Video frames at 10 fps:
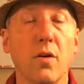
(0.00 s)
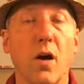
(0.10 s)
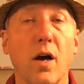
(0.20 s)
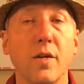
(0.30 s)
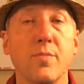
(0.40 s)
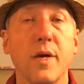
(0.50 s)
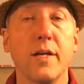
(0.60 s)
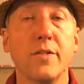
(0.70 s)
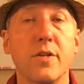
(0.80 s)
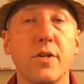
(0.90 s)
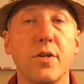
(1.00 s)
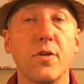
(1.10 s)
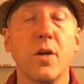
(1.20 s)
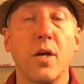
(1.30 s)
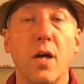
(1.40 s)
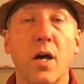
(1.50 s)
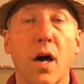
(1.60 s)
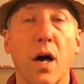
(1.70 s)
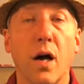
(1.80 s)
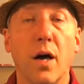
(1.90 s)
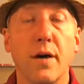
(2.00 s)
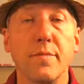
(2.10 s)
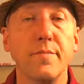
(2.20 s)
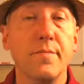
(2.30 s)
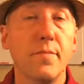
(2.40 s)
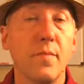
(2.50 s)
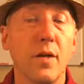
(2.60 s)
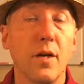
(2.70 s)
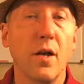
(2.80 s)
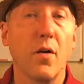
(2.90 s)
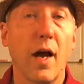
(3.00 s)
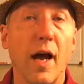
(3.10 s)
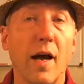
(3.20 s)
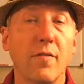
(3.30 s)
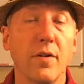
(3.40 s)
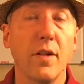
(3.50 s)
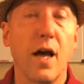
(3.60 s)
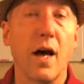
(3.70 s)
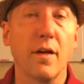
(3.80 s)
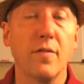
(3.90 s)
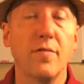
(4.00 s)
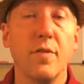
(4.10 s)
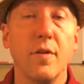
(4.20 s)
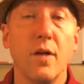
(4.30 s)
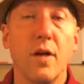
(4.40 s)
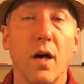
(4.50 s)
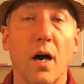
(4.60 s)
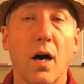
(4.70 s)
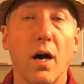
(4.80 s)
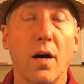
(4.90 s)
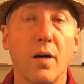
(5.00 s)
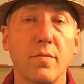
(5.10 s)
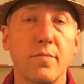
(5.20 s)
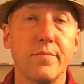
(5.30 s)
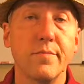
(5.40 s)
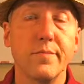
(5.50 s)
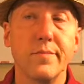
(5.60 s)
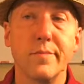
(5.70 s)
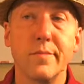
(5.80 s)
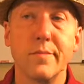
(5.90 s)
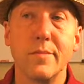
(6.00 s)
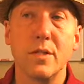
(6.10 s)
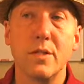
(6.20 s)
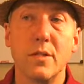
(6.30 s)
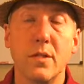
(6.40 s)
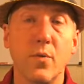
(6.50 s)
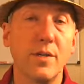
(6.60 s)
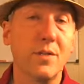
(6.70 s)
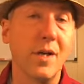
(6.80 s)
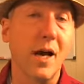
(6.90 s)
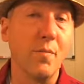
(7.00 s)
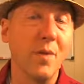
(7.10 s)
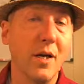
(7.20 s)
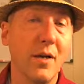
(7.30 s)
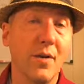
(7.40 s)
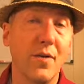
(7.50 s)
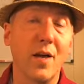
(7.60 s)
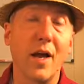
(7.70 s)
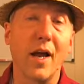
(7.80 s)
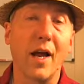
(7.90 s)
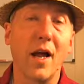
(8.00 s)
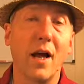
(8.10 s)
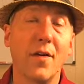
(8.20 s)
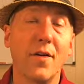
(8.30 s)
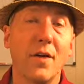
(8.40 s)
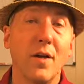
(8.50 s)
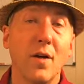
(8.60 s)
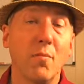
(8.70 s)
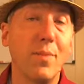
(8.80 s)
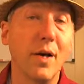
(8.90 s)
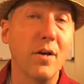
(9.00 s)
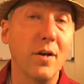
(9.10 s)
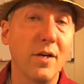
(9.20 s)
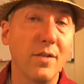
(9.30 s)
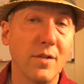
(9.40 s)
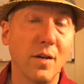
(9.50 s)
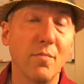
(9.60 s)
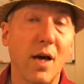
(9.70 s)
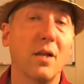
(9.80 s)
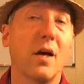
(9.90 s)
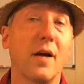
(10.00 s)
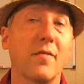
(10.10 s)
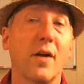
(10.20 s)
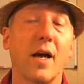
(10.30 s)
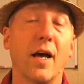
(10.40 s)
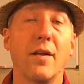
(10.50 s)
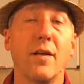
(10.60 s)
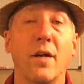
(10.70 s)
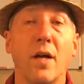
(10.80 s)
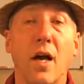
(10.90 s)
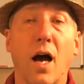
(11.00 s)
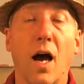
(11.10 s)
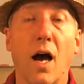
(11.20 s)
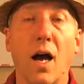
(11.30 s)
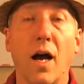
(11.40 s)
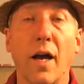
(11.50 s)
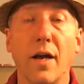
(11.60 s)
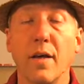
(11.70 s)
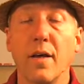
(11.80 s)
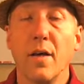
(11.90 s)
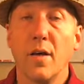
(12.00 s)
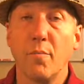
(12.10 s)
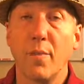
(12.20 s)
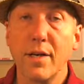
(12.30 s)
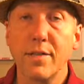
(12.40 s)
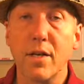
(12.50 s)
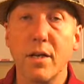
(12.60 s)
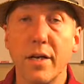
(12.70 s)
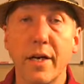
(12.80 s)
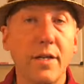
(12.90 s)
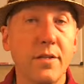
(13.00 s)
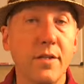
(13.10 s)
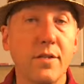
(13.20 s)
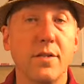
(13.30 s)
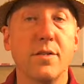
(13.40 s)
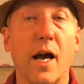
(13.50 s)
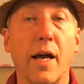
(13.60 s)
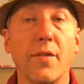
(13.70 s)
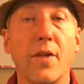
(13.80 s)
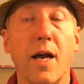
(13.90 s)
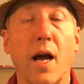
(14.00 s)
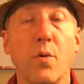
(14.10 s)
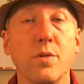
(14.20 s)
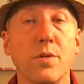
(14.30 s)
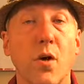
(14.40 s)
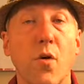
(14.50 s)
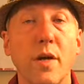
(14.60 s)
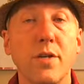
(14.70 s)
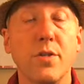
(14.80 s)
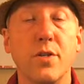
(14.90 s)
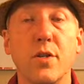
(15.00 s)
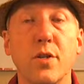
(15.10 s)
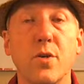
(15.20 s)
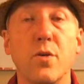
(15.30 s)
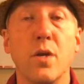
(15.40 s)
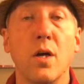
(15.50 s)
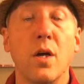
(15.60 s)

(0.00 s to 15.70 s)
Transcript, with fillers: cause me to have a lot of resentment and bitterness in my life, and I basically just decided that I was going to